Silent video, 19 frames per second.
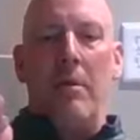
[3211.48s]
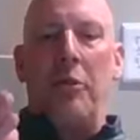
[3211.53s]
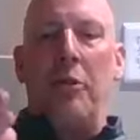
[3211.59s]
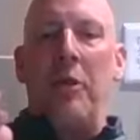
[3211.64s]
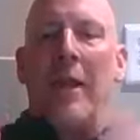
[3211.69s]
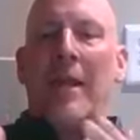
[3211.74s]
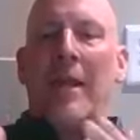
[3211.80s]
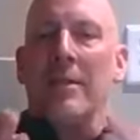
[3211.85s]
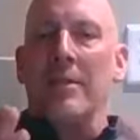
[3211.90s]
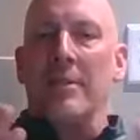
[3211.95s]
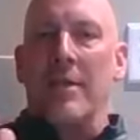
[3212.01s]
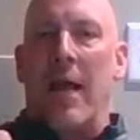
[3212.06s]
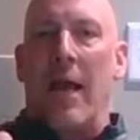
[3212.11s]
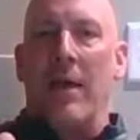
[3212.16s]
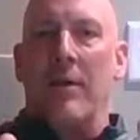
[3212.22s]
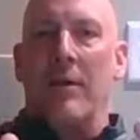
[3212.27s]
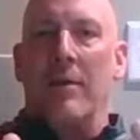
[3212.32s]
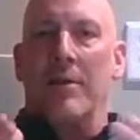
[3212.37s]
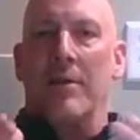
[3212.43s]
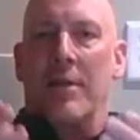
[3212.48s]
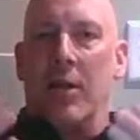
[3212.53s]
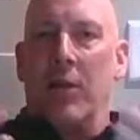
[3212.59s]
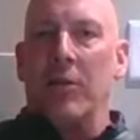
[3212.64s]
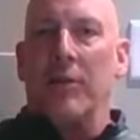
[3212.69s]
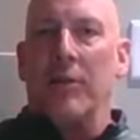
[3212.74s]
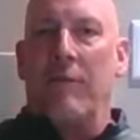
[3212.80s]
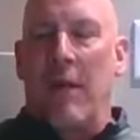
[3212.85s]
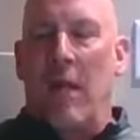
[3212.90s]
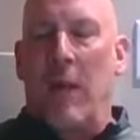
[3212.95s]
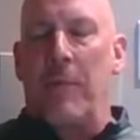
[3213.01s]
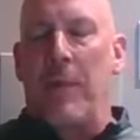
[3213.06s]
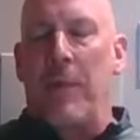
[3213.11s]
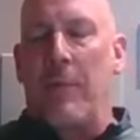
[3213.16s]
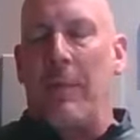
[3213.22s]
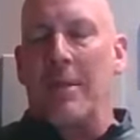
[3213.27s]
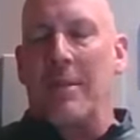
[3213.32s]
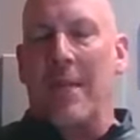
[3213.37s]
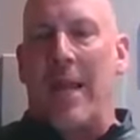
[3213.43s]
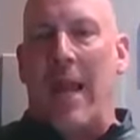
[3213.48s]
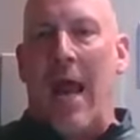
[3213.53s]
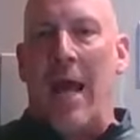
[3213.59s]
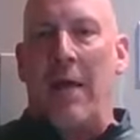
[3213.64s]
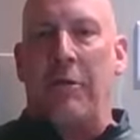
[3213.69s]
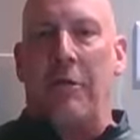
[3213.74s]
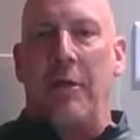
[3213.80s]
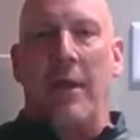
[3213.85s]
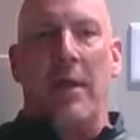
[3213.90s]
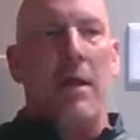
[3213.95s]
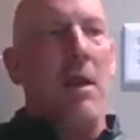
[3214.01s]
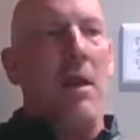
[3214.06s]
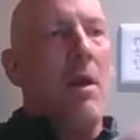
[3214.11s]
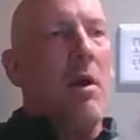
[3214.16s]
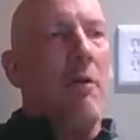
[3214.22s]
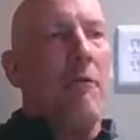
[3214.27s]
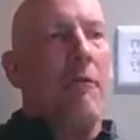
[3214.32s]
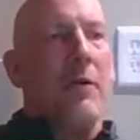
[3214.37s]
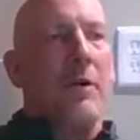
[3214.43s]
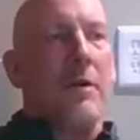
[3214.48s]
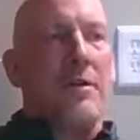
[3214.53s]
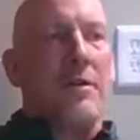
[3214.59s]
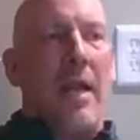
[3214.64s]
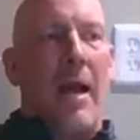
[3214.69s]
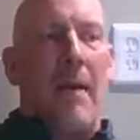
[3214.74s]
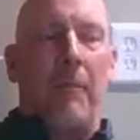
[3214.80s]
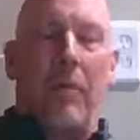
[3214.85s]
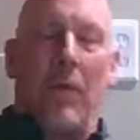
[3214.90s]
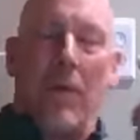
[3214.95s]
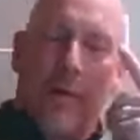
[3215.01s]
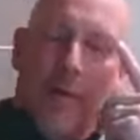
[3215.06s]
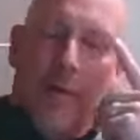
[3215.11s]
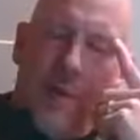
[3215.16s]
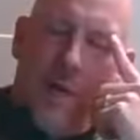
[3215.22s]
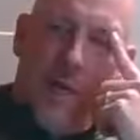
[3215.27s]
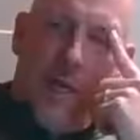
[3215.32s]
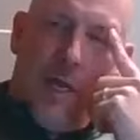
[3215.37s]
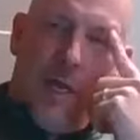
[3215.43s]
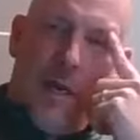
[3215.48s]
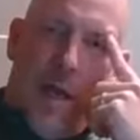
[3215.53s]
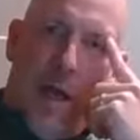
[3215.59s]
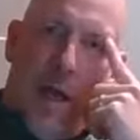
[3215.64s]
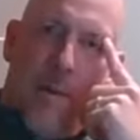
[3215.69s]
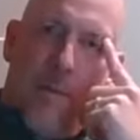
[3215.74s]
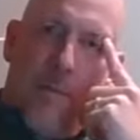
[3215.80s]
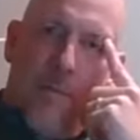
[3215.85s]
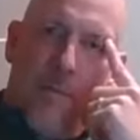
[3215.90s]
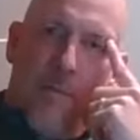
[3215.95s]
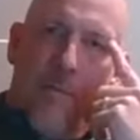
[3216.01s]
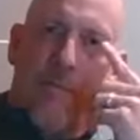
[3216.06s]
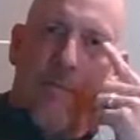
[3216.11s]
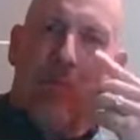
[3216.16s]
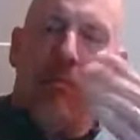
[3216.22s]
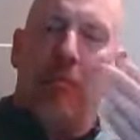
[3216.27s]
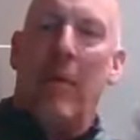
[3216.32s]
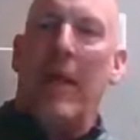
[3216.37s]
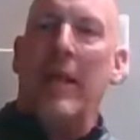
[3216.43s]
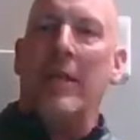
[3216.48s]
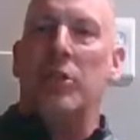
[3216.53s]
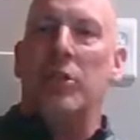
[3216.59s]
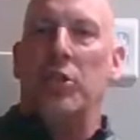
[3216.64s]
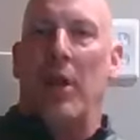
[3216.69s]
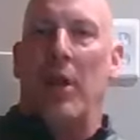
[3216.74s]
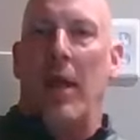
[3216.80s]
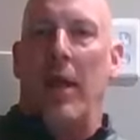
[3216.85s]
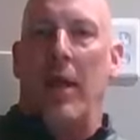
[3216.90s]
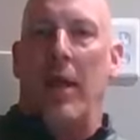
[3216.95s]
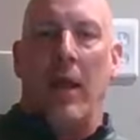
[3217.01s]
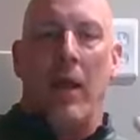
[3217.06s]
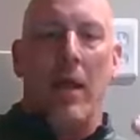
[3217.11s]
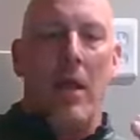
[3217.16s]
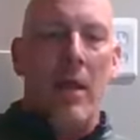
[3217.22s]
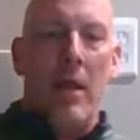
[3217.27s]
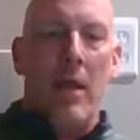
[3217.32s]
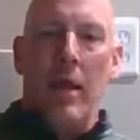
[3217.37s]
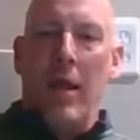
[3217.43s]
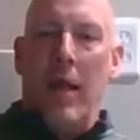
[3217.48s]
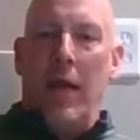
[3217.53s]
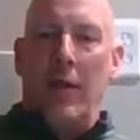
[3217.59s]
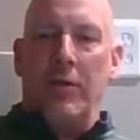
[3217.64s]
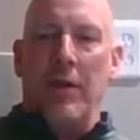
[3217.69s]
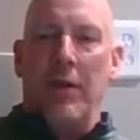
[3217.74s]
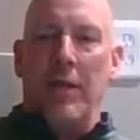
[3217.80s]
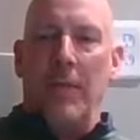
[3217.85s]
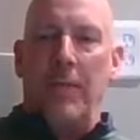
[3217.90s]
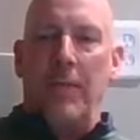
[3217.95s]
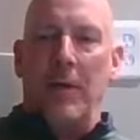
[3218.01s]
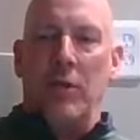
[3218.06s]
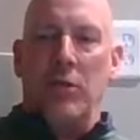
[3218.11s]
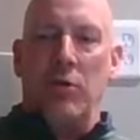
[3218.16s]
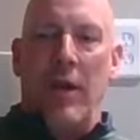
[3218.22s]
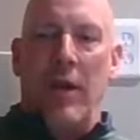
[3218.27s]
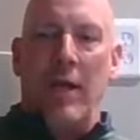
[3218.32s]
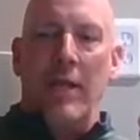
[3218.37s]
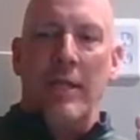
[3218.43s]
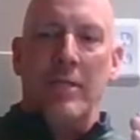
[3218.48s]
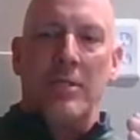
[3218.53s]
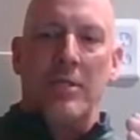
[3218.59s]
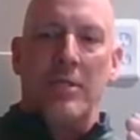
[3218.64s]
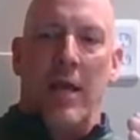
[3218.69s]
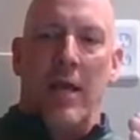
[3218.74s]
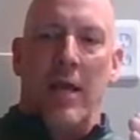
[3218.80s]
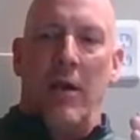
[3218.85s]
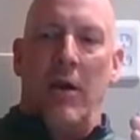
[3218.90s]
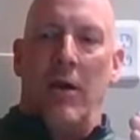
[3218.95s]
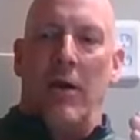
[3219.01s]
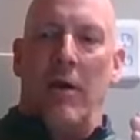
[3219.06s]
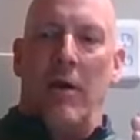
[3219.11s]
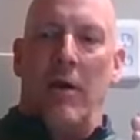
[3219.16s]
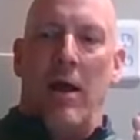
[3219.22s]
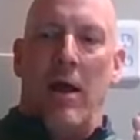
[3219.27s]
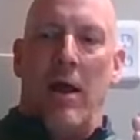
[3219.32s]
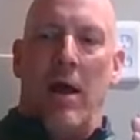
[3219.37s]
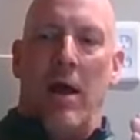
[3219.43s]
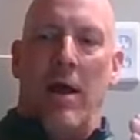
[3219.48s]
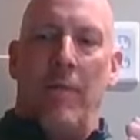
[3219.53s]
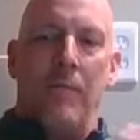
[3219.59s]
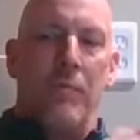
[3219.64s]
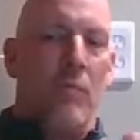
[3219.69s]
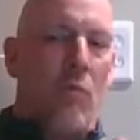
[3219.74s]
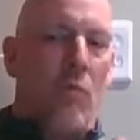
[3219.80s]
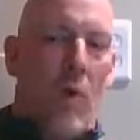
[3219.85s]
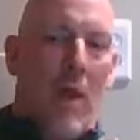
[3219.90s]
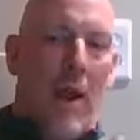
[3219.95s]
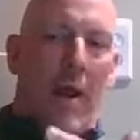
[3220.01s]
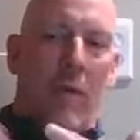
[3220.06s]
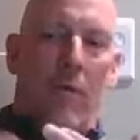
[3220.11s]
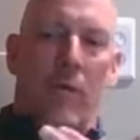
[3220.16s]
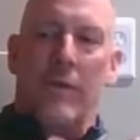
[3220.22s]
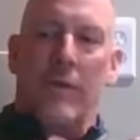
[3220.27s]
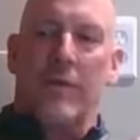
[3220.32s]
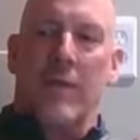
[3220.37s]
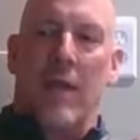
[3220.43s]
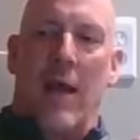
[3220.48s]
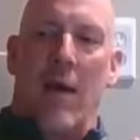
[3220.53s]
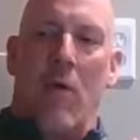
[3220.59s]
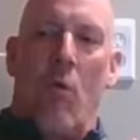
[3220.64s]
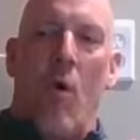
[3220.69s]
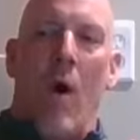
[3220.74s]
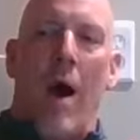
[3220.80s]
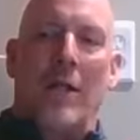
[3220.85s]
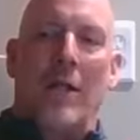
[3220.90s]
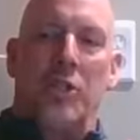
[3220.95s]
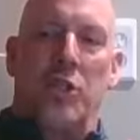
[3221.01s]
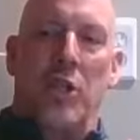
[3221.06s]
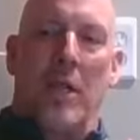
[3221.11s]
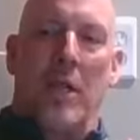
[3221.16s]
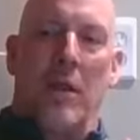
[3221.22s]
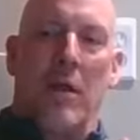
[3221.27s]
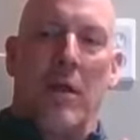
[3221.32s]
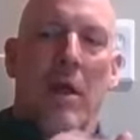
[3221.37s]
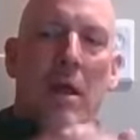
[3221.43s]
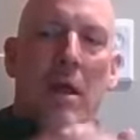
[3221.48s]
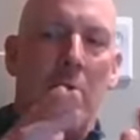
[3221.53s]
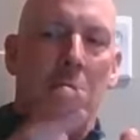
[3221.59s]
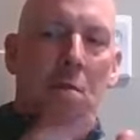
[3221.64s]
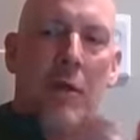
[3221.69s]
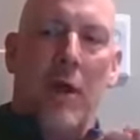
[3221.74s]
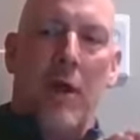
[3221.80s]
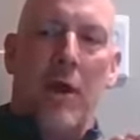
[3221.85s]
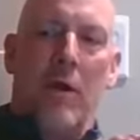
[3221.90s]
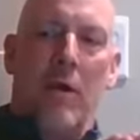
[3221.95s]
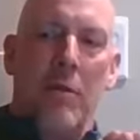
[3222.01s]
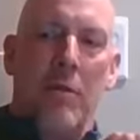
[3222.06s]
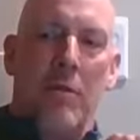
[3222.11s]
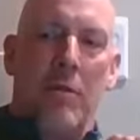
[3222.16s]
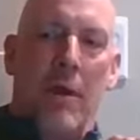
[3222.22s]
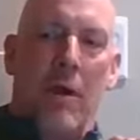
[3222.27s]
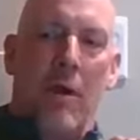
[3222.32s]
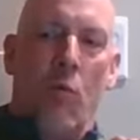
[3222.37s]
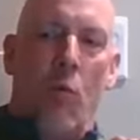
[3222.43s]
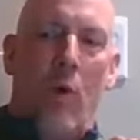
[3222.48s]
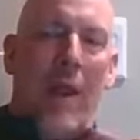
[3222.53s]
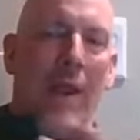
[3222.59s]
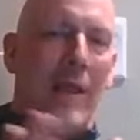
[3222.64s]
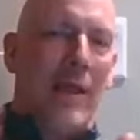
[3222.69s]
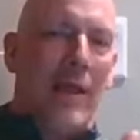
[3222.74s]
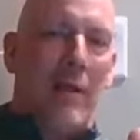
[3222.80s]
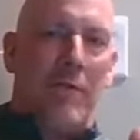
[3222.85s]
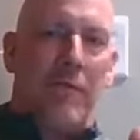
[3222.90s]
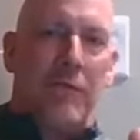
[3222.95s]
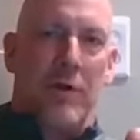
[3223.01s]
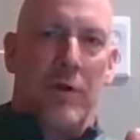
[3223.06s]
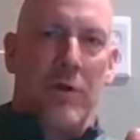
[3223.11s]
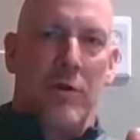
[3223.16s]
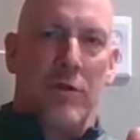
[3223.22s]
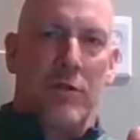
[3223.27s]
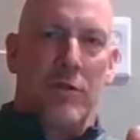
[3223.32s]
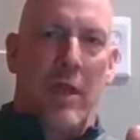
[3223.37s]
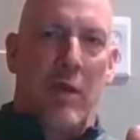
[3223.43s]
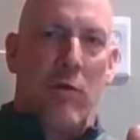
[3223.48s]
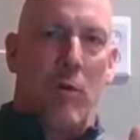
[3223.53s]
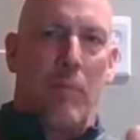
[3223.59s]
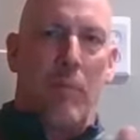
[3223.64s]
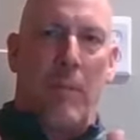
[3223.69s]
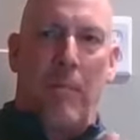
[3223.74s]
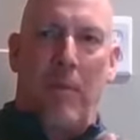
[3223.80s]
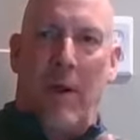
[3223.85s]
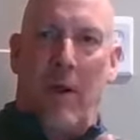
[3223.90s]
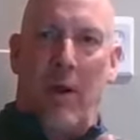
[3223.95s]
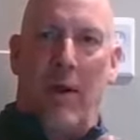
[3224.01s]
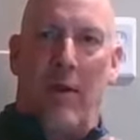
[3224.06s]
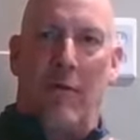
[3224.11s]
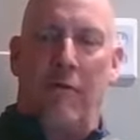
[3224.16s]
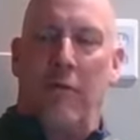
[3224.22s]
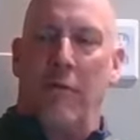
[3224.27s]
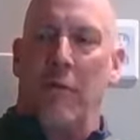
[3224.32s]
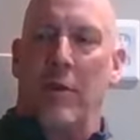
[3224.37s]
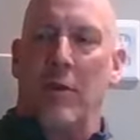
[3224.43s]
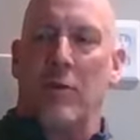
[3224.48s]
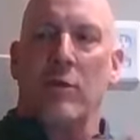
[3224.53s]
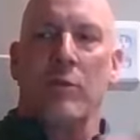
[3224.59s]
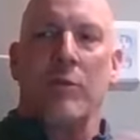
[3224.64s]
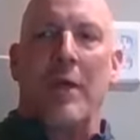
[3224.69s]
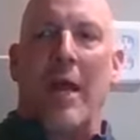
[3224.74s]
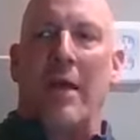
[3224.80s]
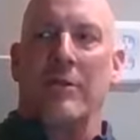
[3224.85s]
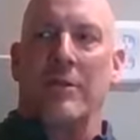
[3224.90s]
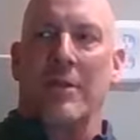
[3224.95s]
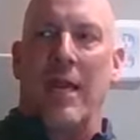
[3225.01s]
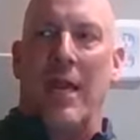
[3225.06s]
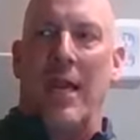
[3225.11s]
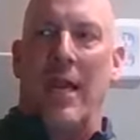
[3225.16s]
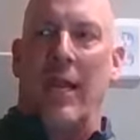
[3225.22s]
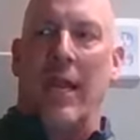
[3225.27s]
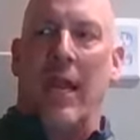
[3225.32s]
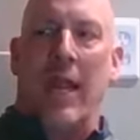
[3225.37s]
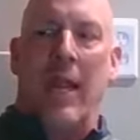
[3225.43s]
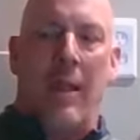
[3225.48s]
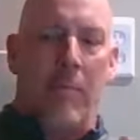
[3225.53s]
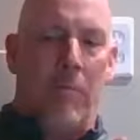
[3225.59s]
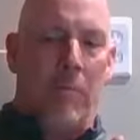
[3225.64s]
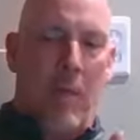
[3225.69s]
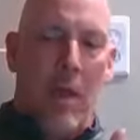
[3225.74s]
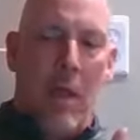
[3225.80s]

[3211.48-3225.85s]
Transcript: things that still develop them as an athlete. For example, in uh, Beijing at the Olympic Training Center uh, when I was uh, watching their their weightlifters that were preparing for the 2008 game,